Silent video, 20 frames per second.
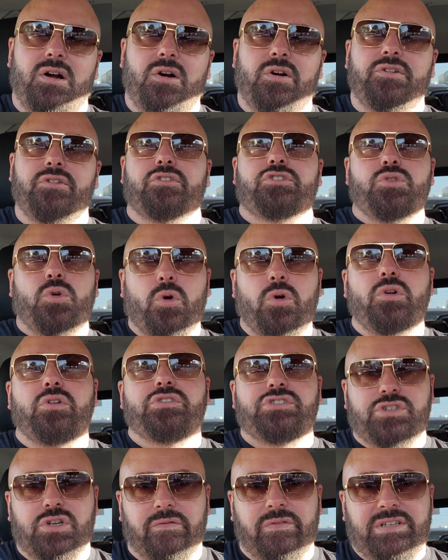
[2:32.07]
or
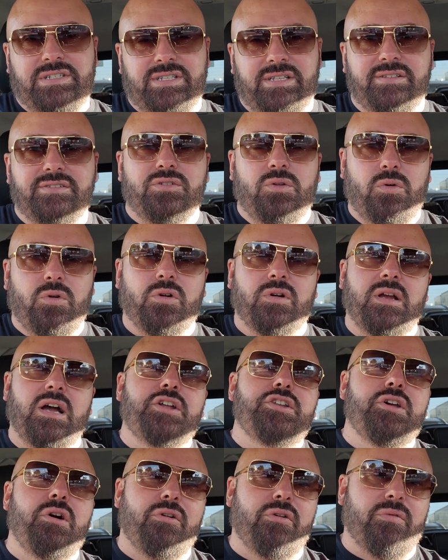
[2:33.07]
notarial services, or
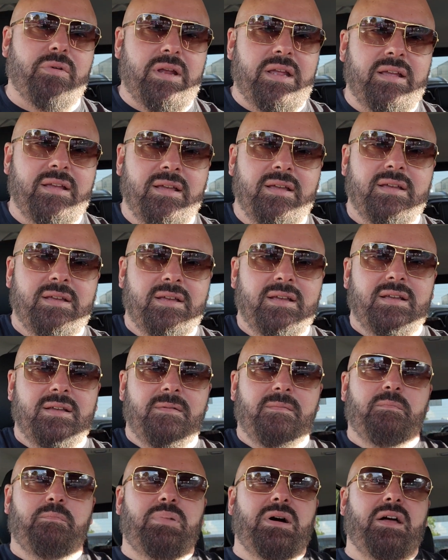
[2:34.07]
a notary.
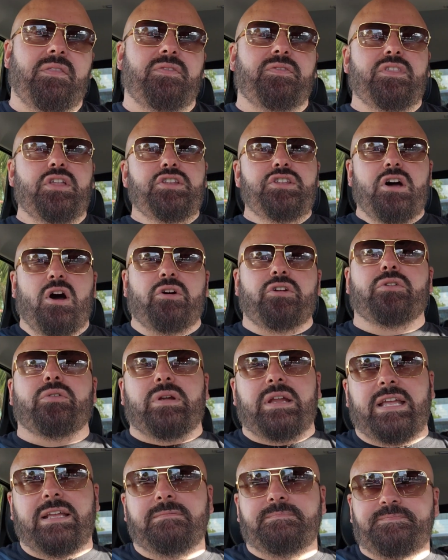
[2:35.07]
But the
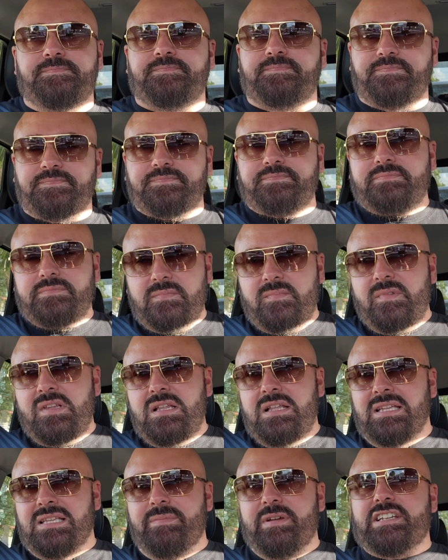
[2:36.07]
notary,
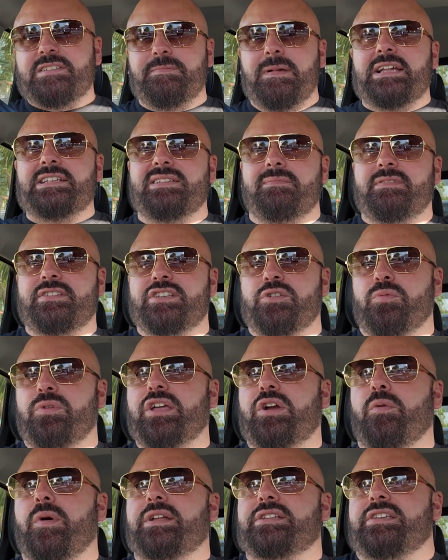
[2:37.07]
let me explain something
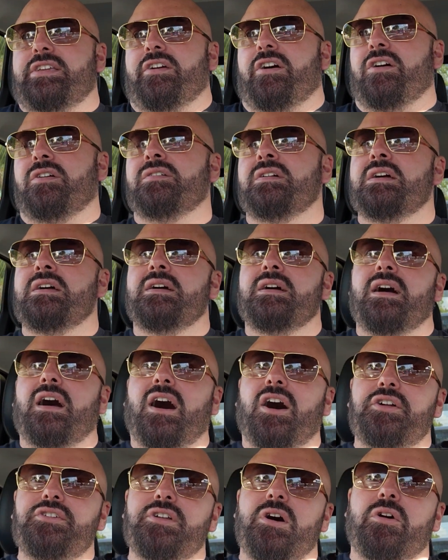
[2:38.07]
really quick to y'all.
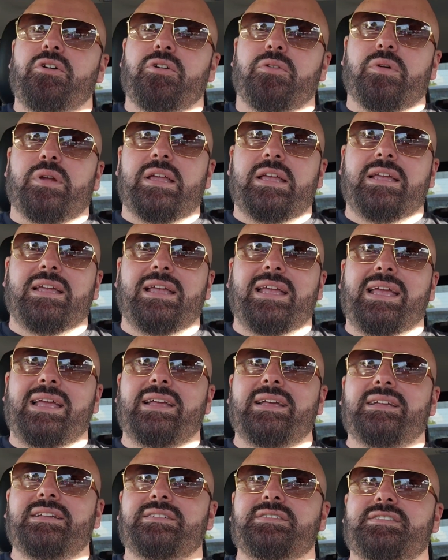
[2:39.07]
A notary
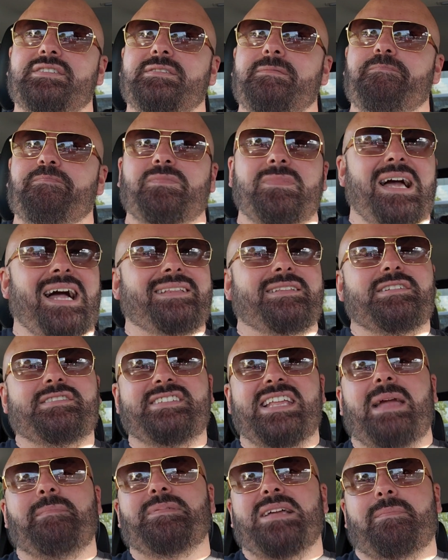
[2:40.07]
is not the
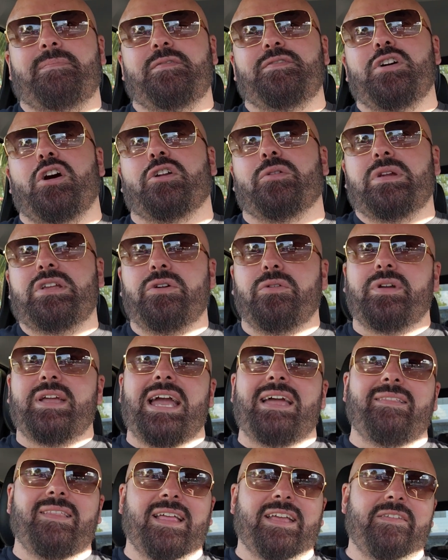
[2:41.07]
same type of notary you'll
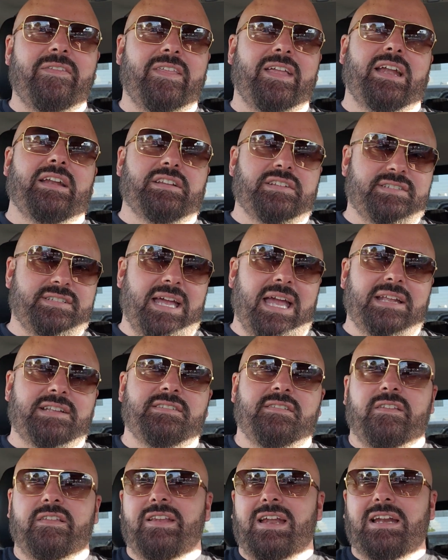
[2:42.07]
get like in the United
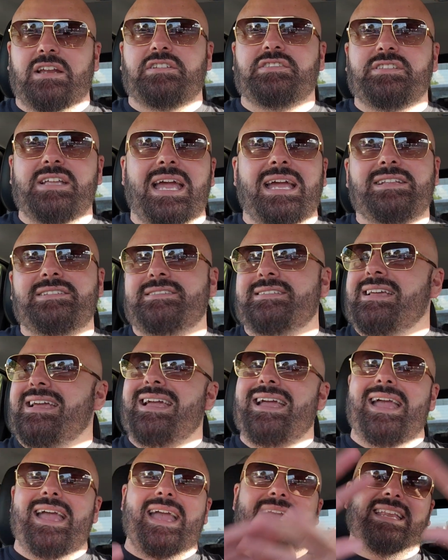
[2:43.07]
States. In the United States,
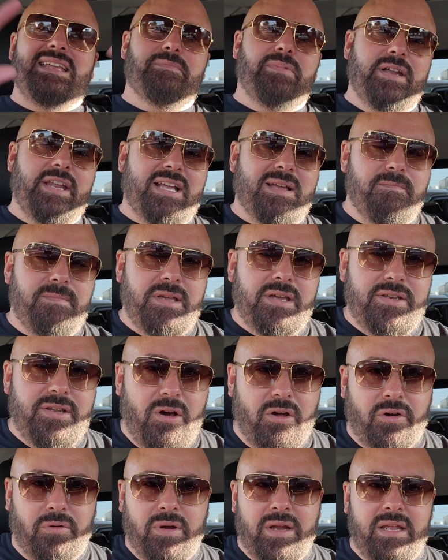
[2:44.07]
anybody can be a
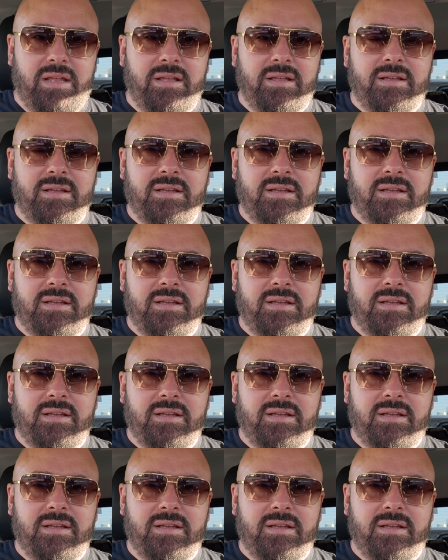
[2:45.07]
notary,